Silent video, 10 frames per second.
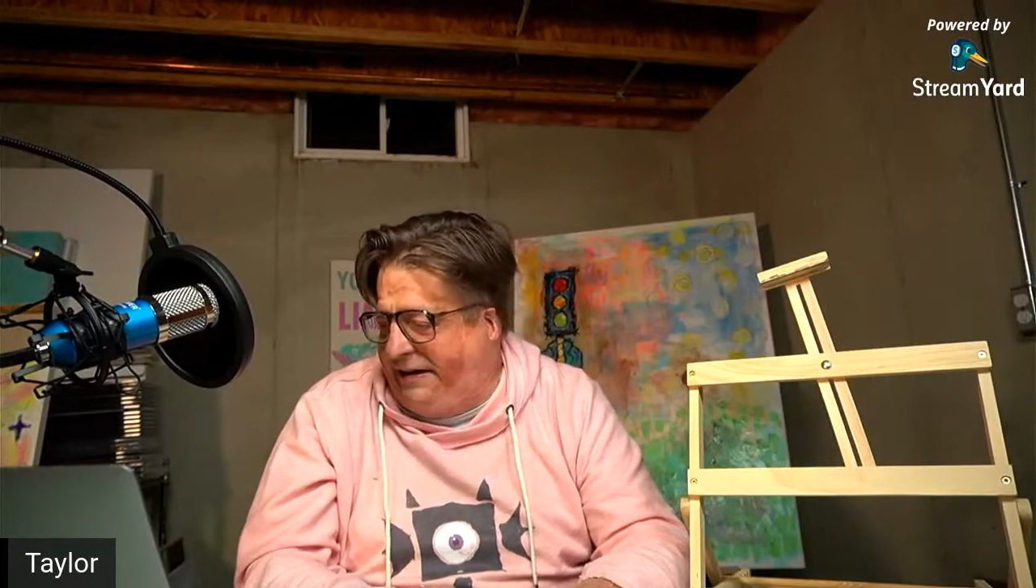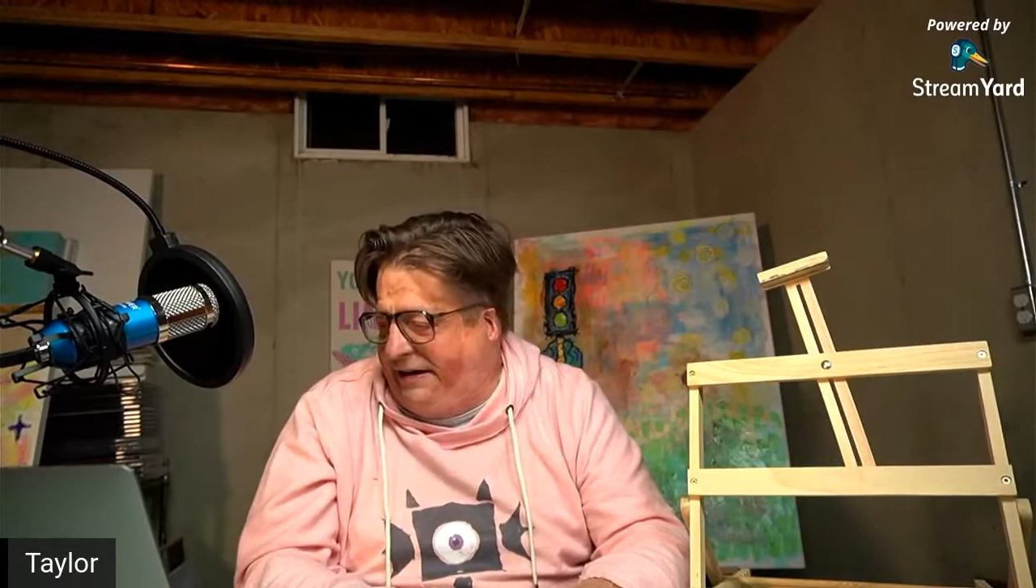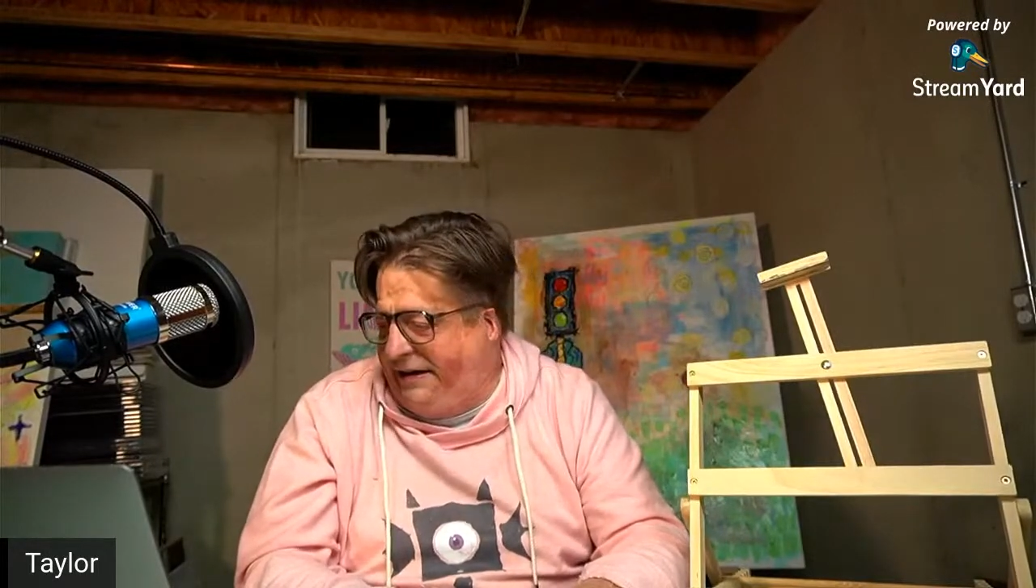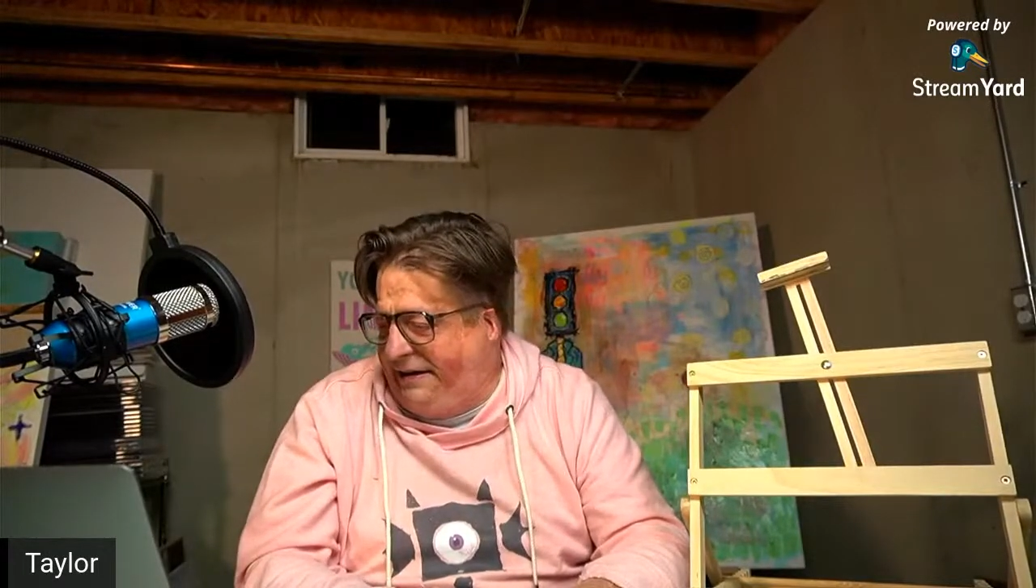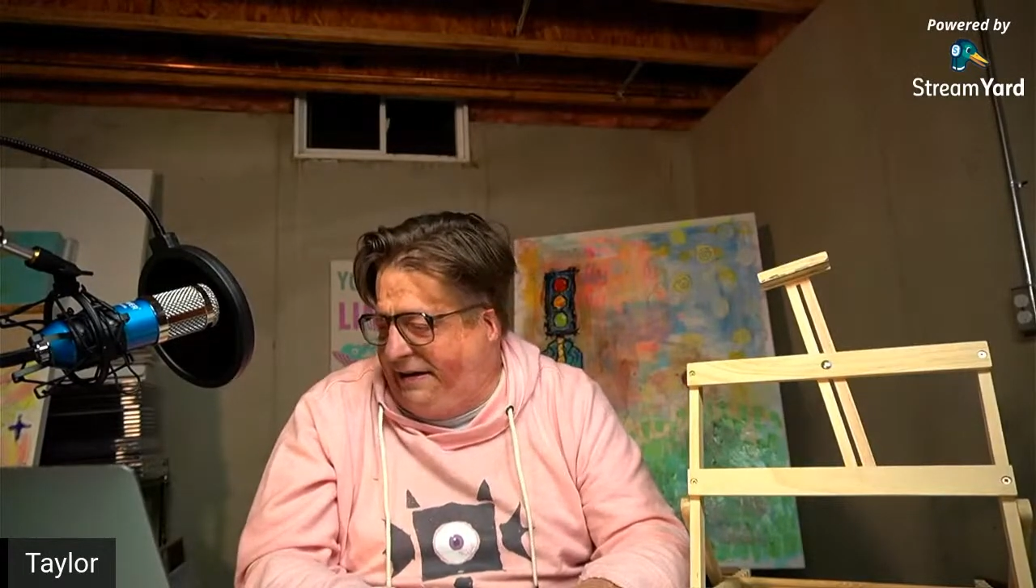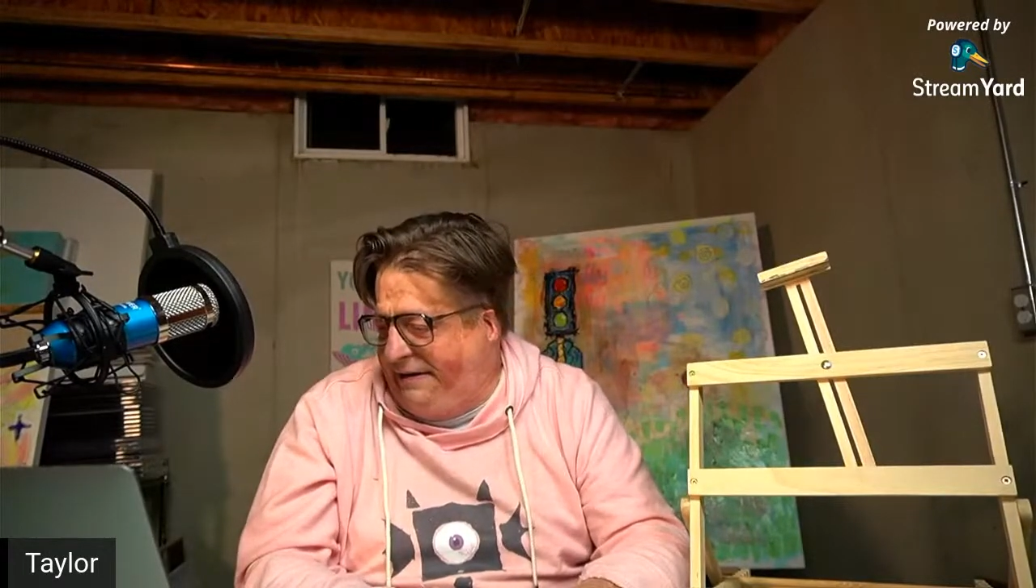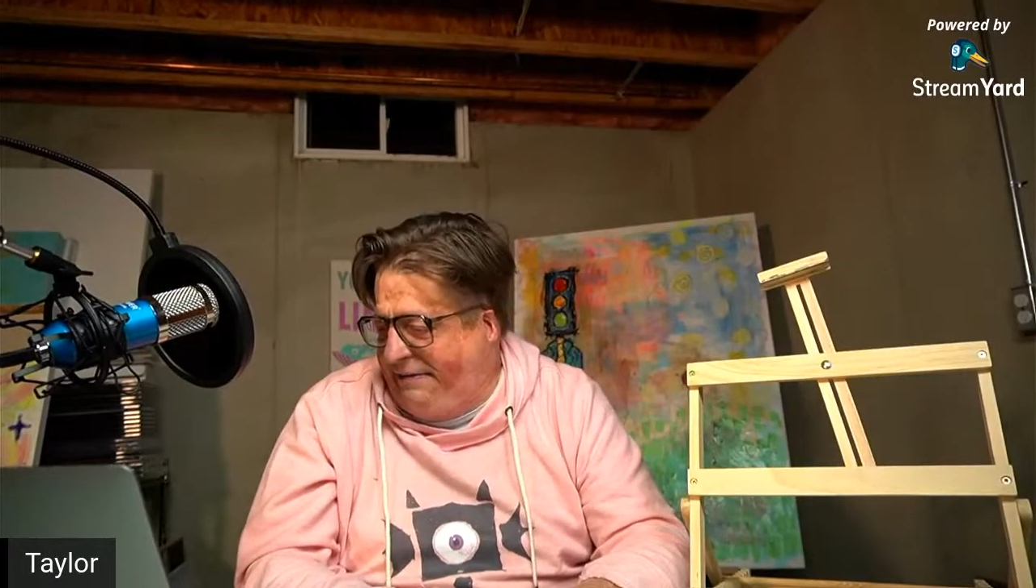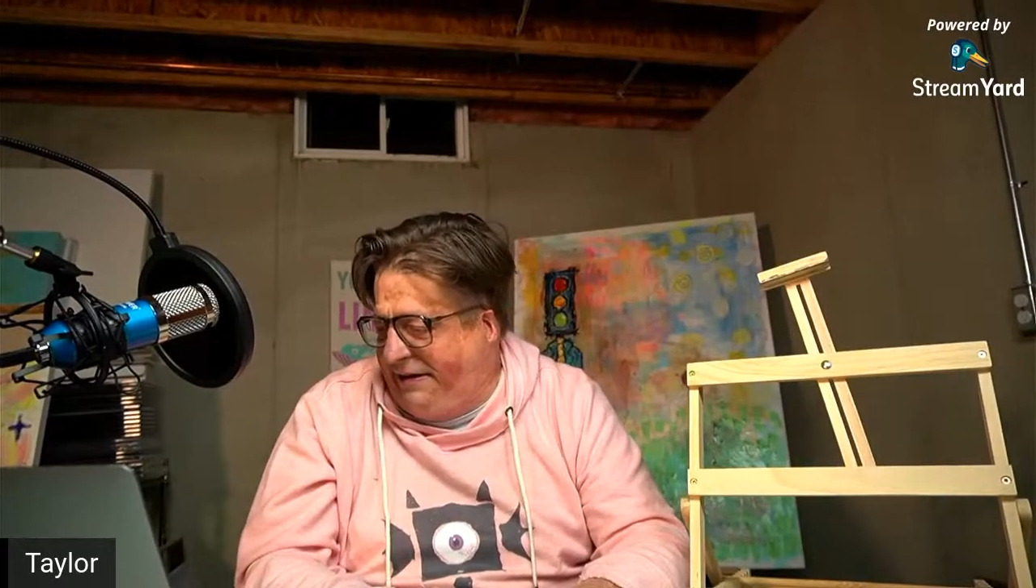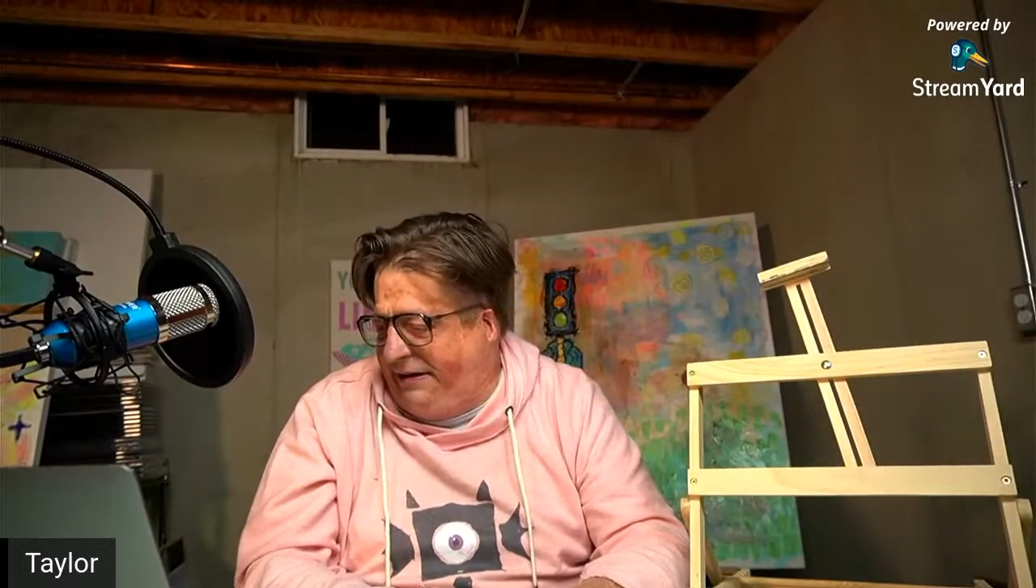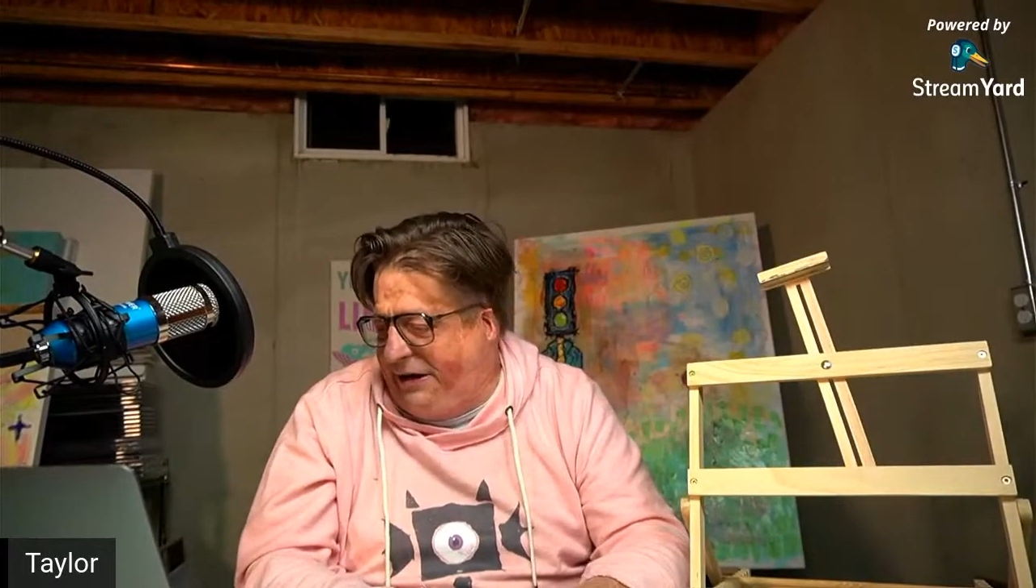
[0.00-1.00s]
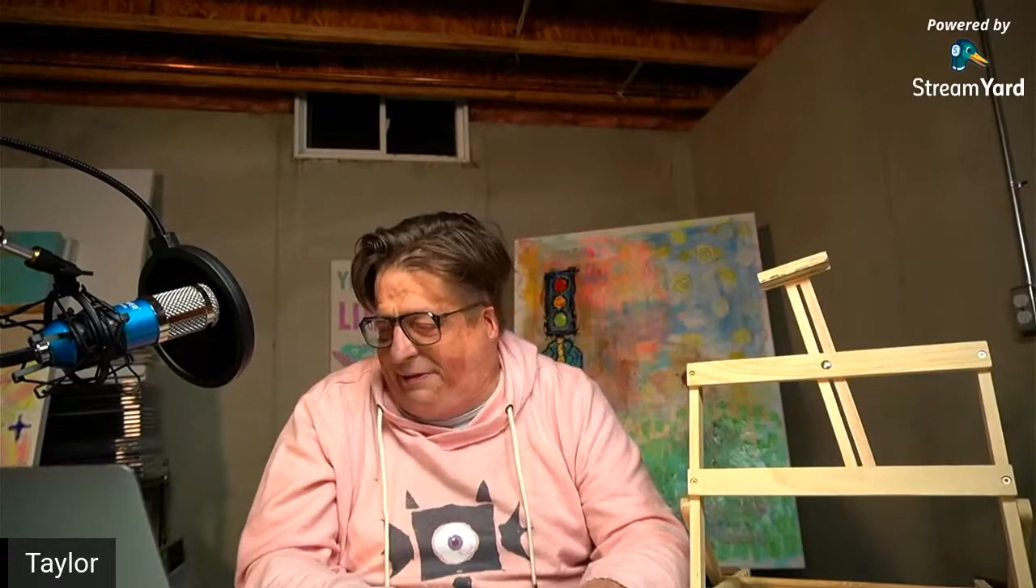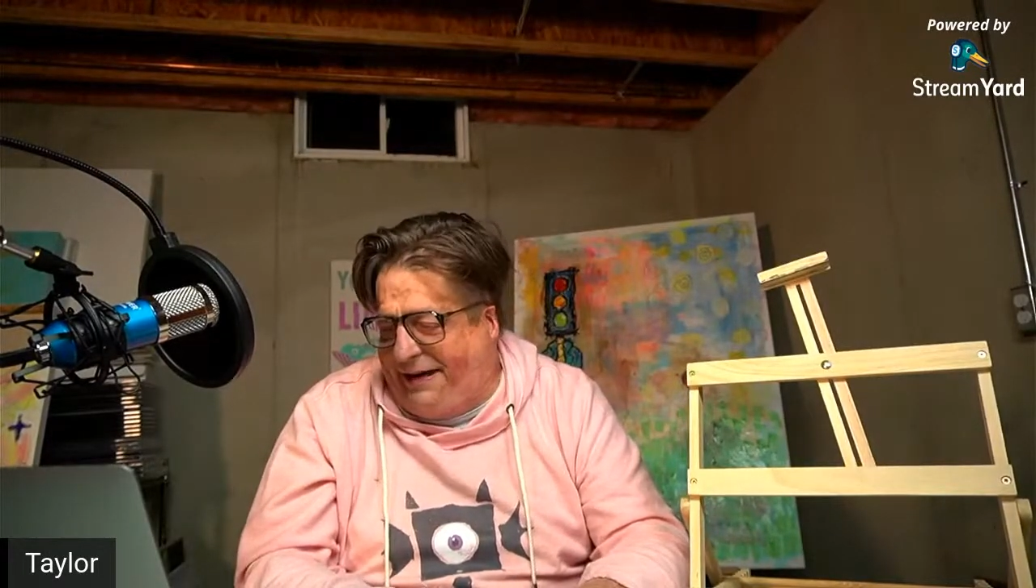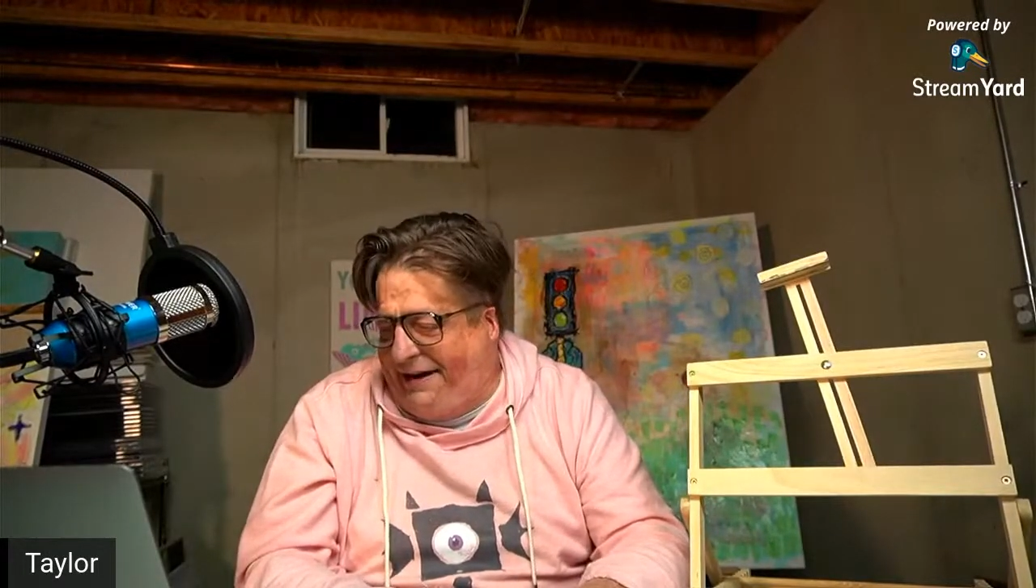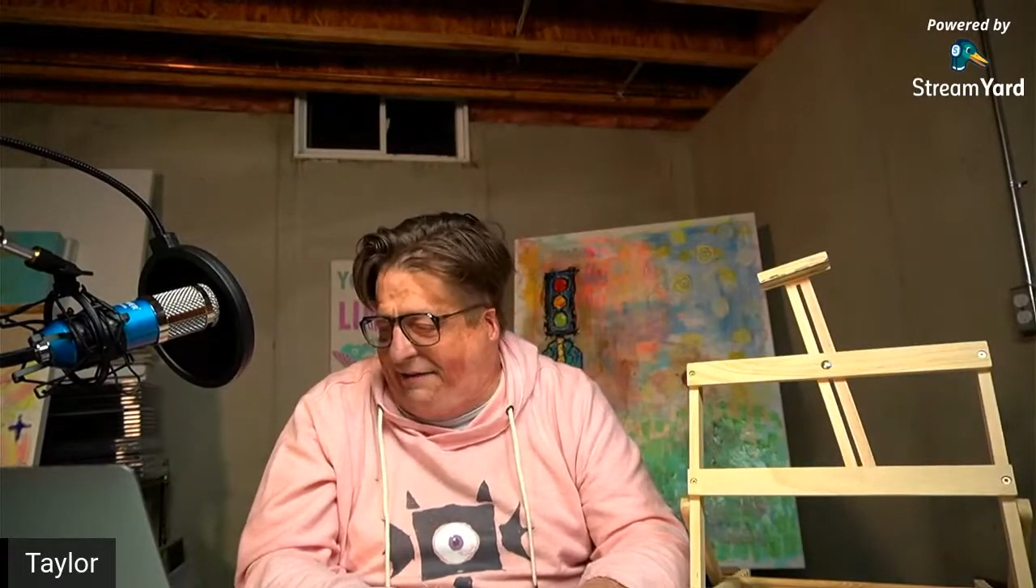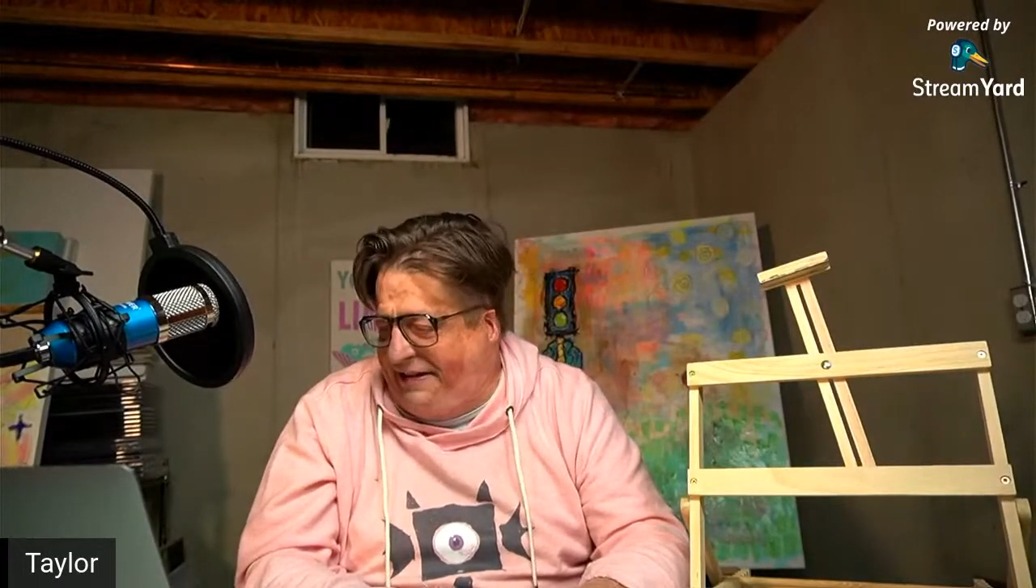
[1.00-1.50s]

Uh, I, you caught me kind of